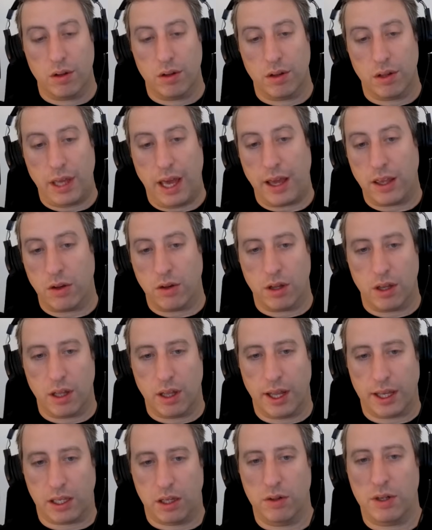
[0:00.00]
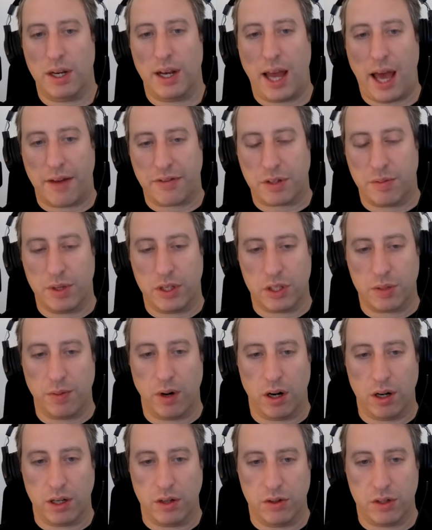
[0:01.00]
Yeah, you didn't have to be
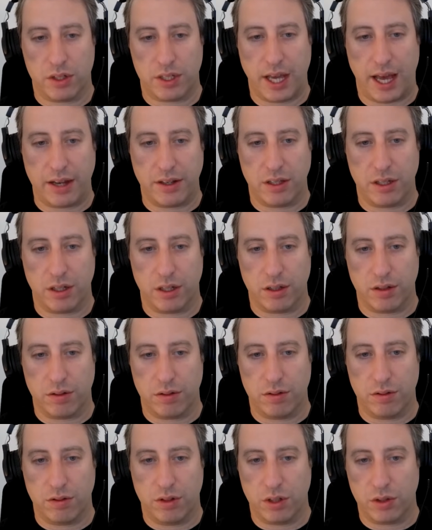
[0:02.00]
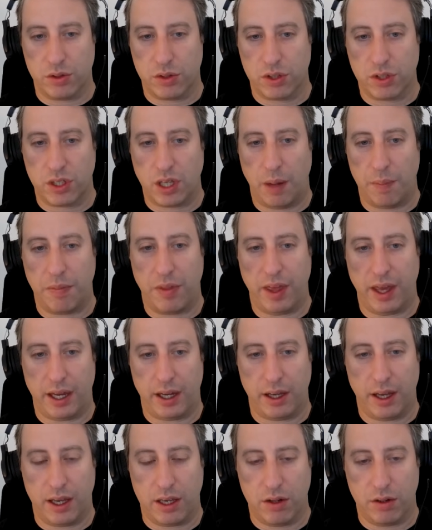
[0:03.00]
smart. You just had to do
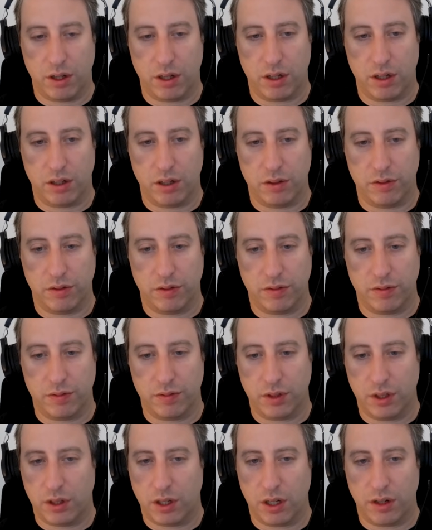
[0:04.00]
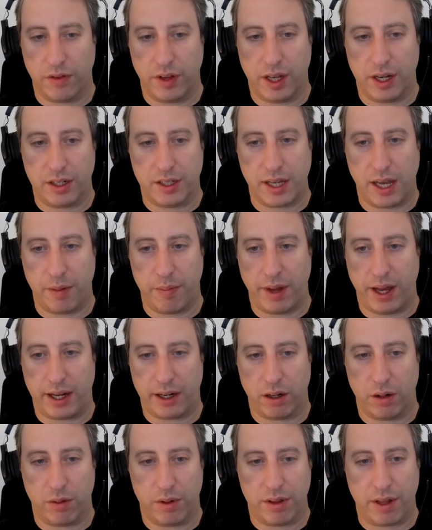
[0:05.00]
something, and you could have hit a 10
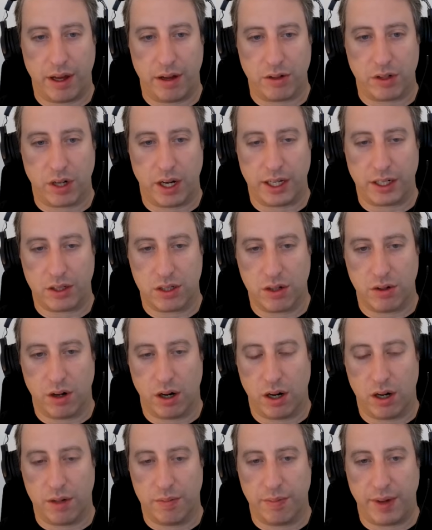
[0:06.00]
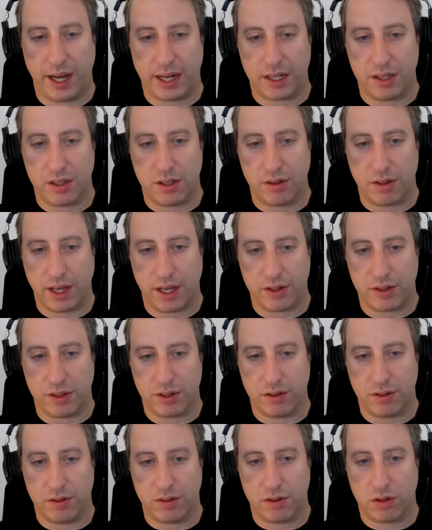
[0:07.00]
bagger without trying too hard back in
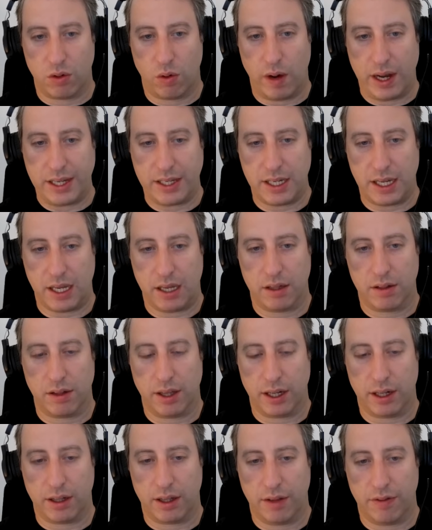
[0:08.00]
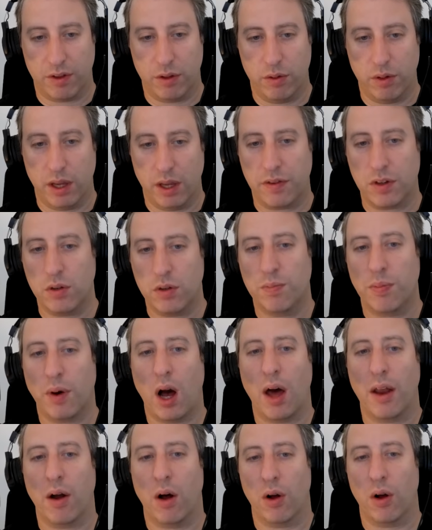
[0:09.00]
2020. Like if you
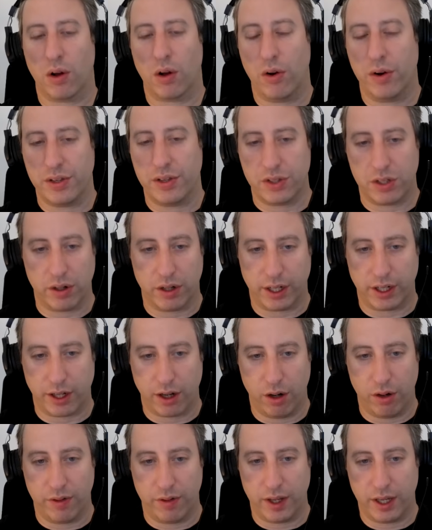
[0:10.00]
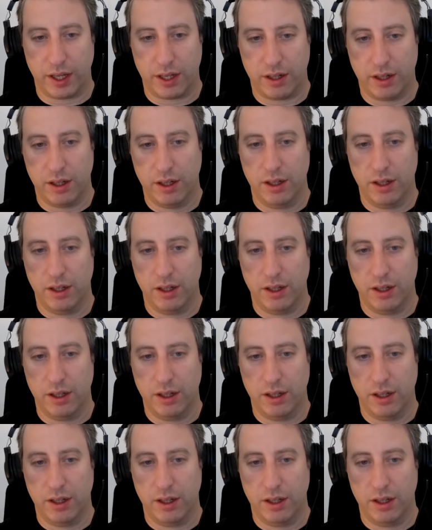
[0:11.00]
bought altcoins during COVID,